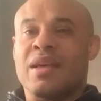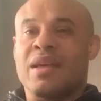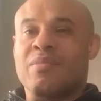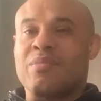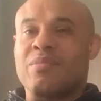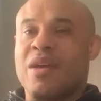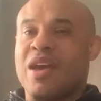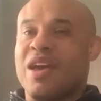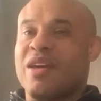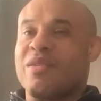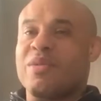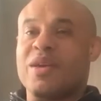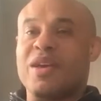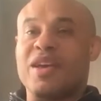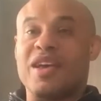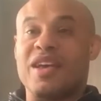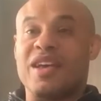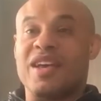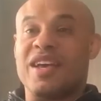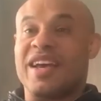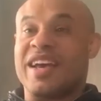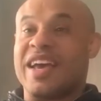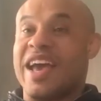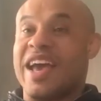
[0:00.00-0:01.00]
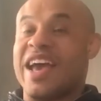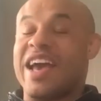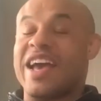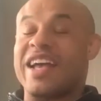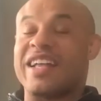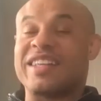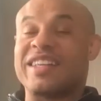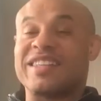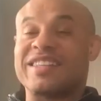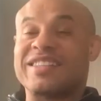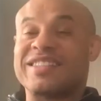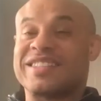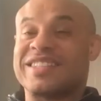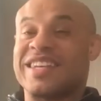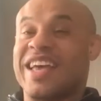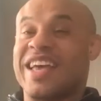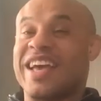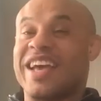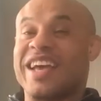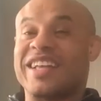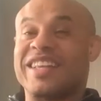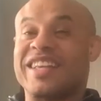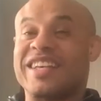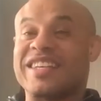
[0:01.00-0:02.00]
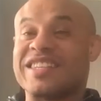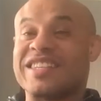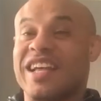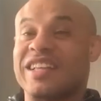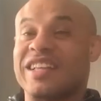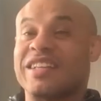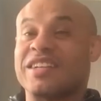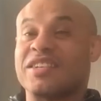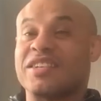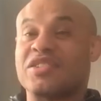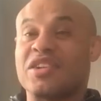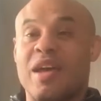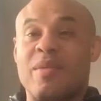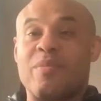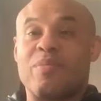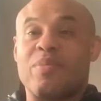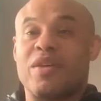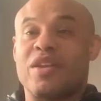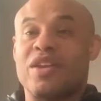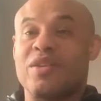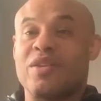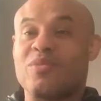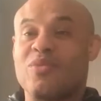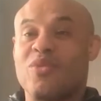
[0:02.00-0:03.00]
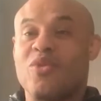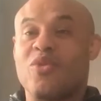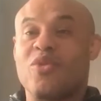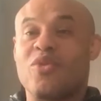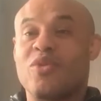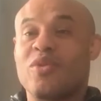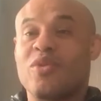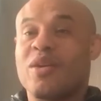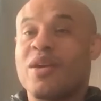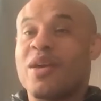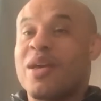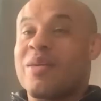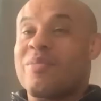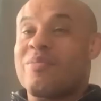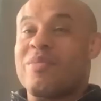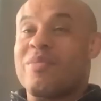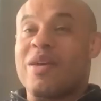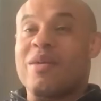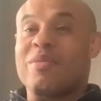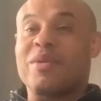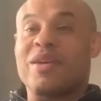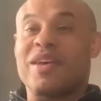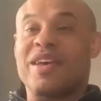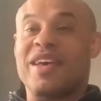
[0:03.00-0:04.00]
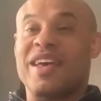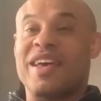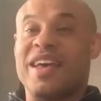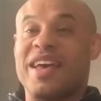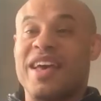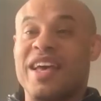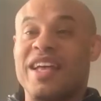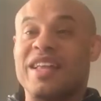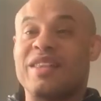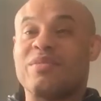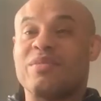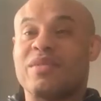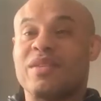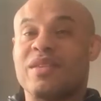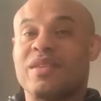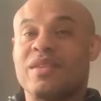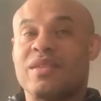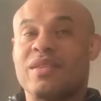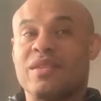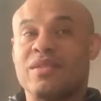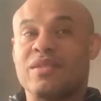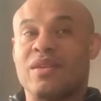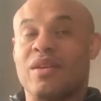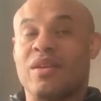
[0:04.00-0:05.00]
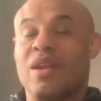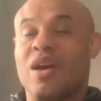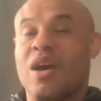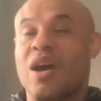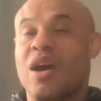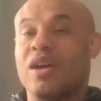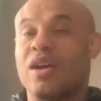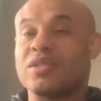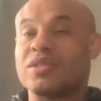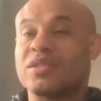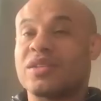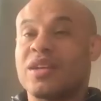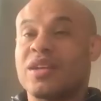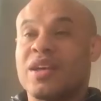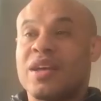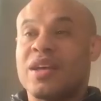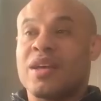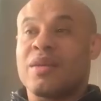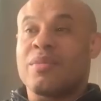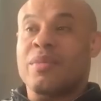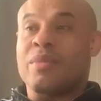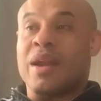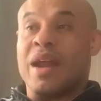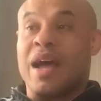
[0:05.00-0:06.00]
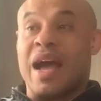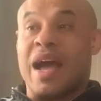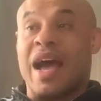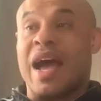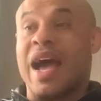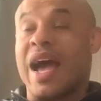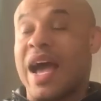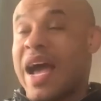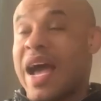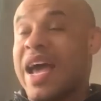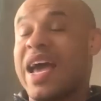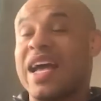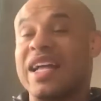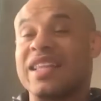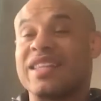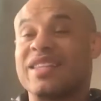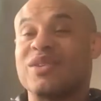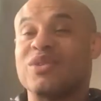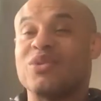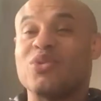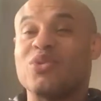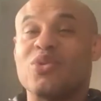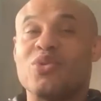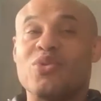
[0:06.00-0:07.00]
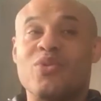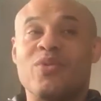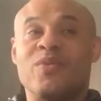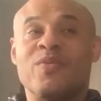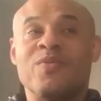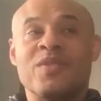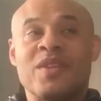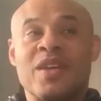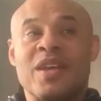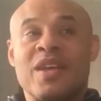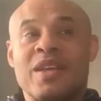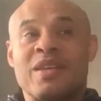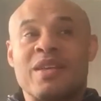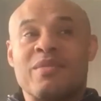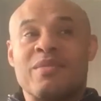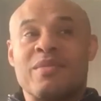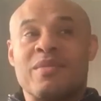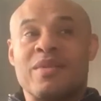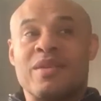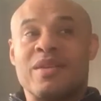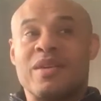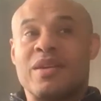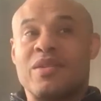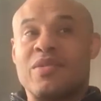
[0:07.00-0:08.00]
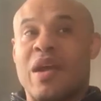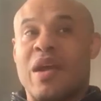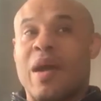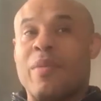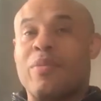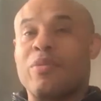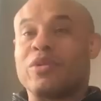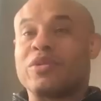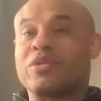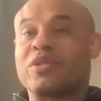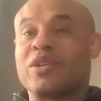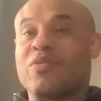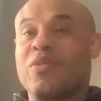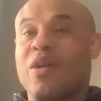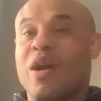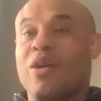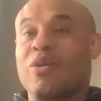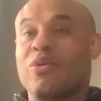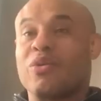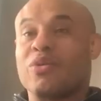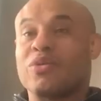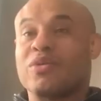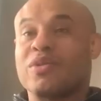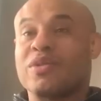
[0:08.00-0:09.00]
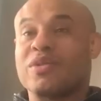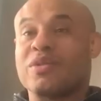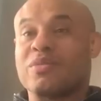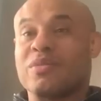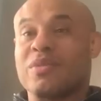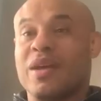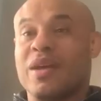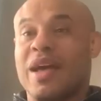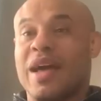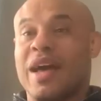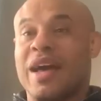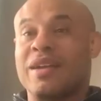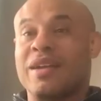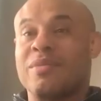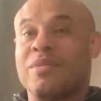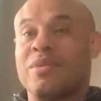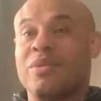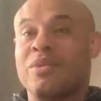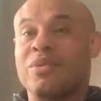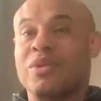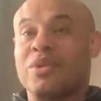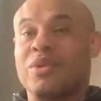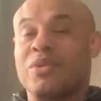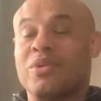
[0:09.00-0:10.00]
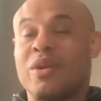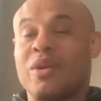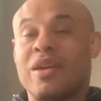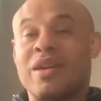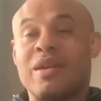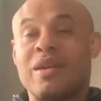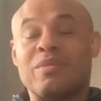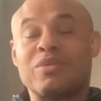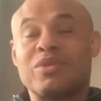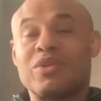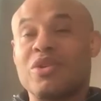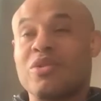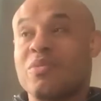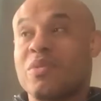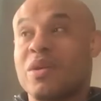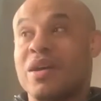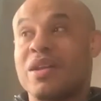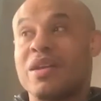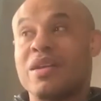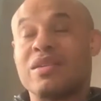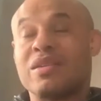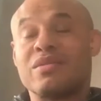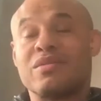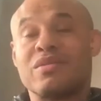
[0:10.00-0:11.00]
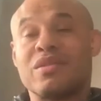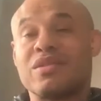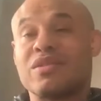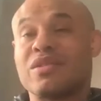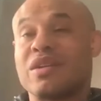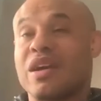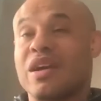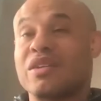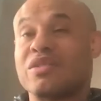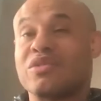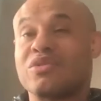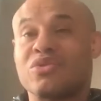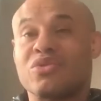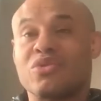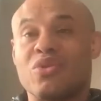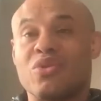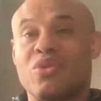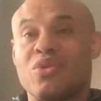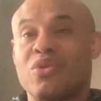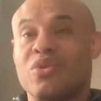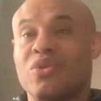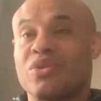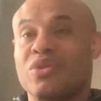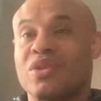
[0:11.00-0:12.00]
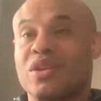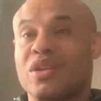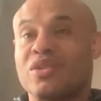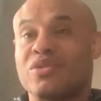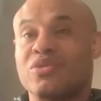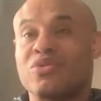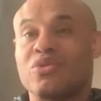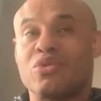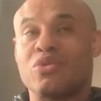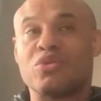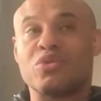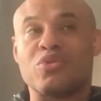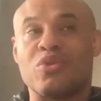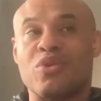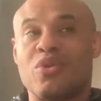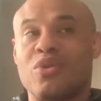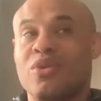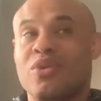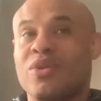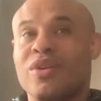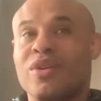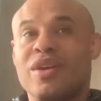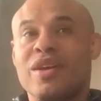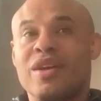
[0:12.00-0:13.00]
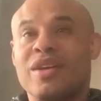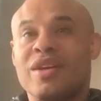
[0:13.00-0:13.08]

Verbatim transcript: Maybe he can't take it. He's not the champ anymore. Maybe he hit the loss. But I had to grapple, turn around with this animal, you know, and I'm telling you, man, this guy is so good, he's so strong.